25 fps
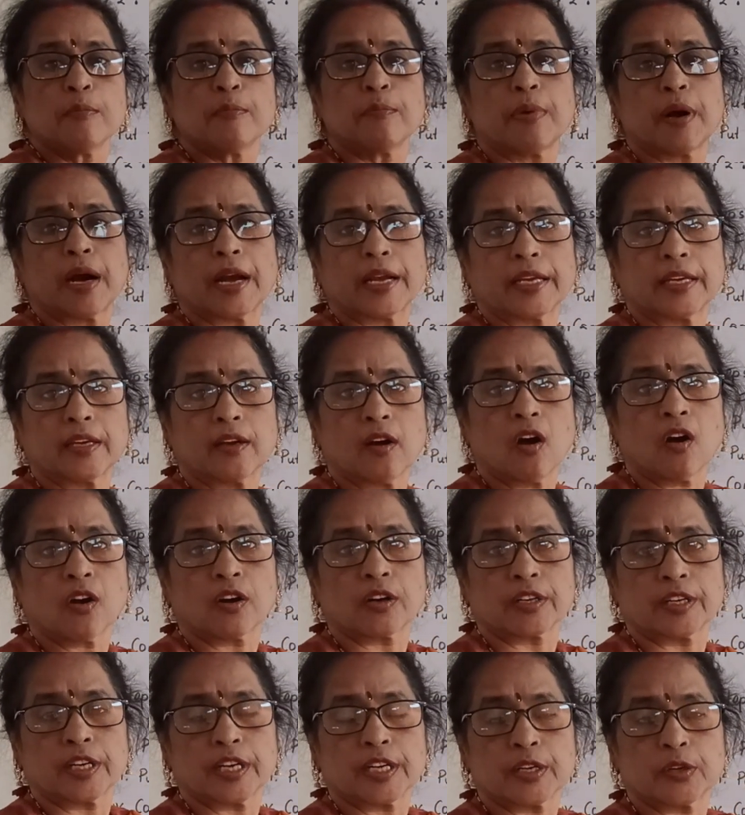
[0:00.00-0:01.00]
by
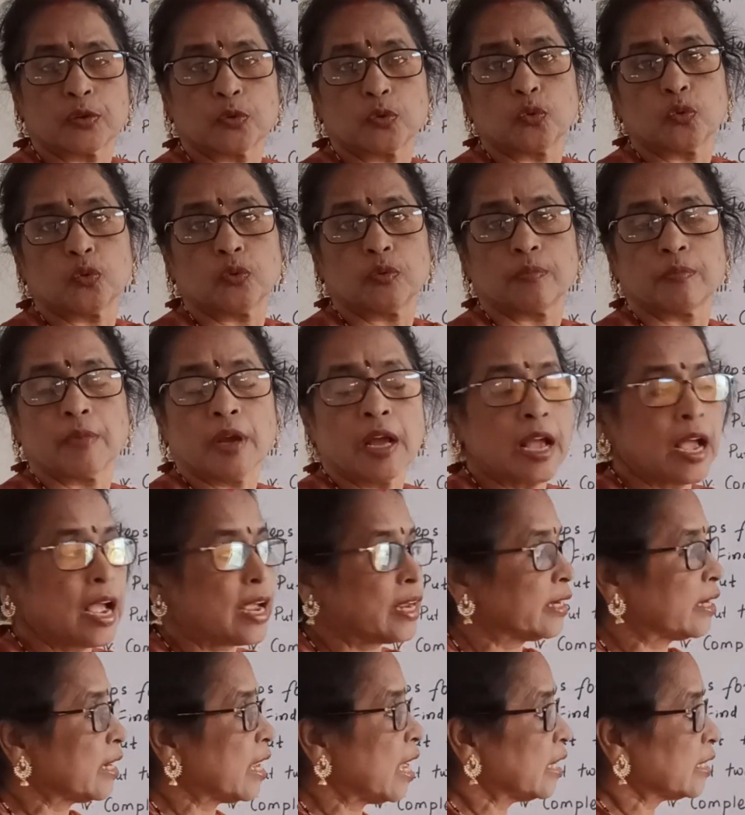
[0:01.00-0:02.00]
octet rule.
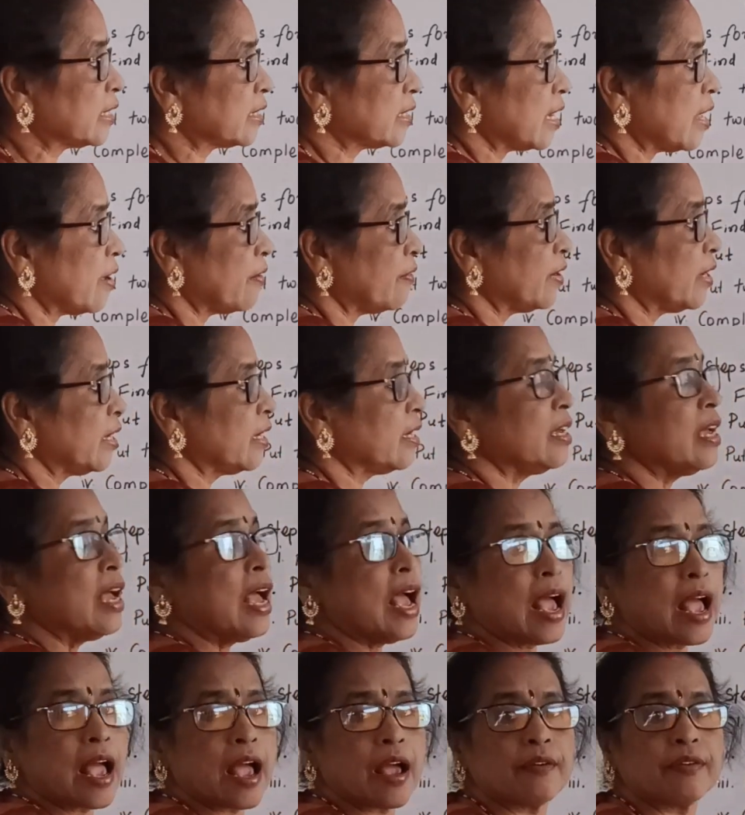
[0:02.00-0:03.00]
It has never
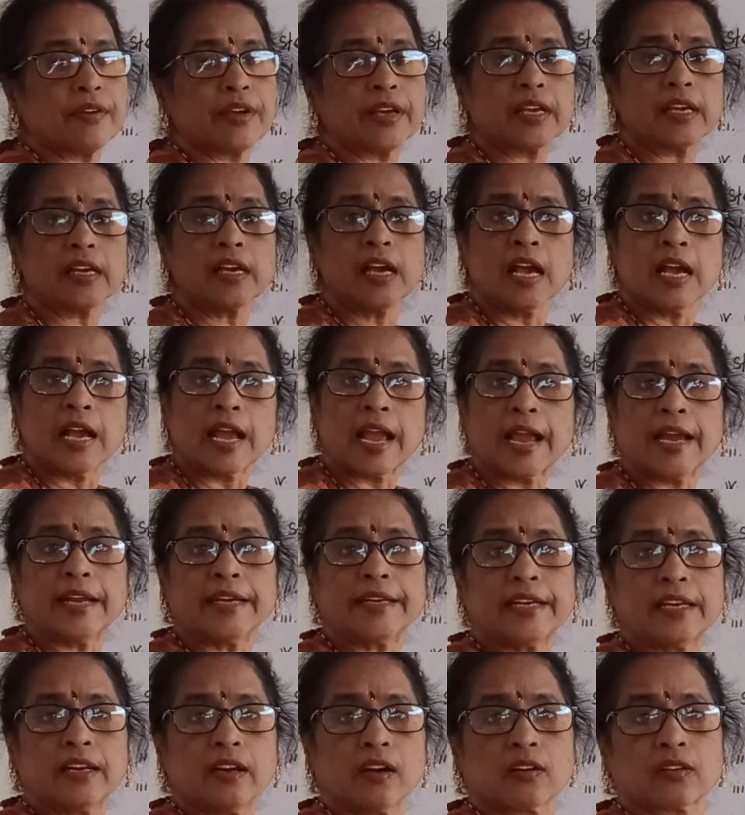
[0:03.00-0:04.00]
having
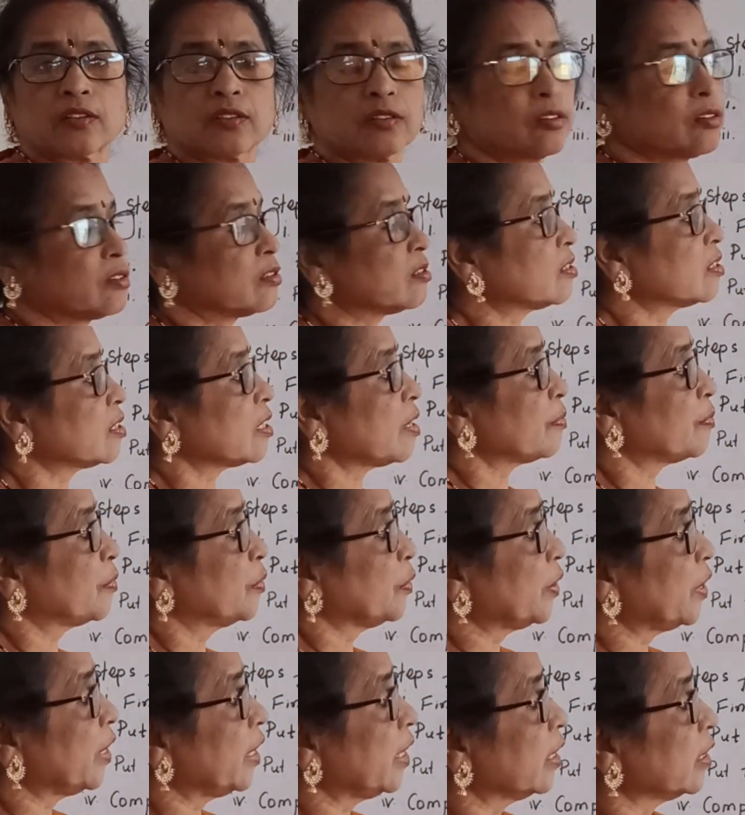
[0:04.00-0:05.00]
8 electrons up
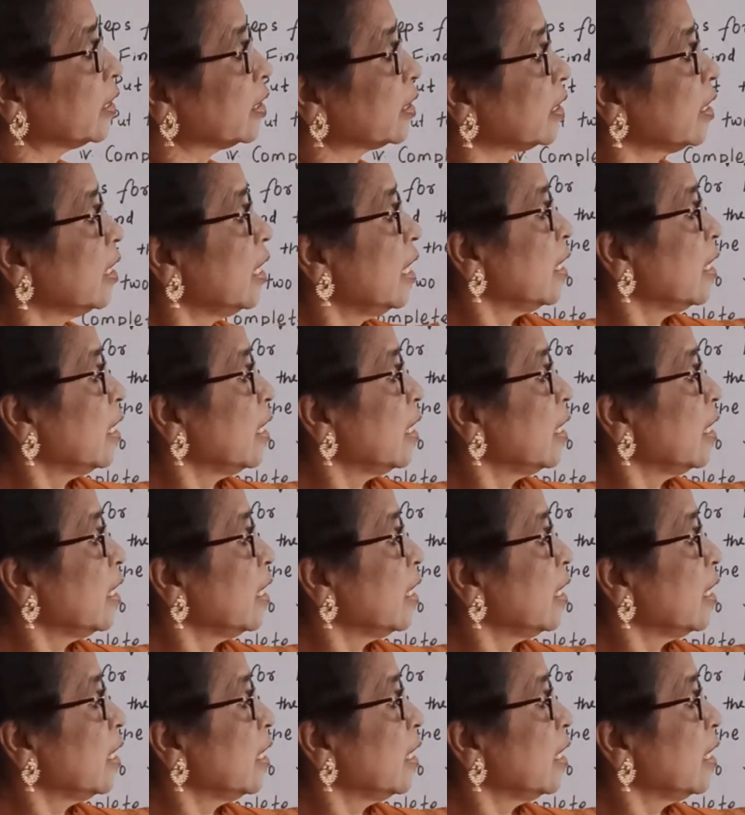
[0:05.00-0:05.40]
to here.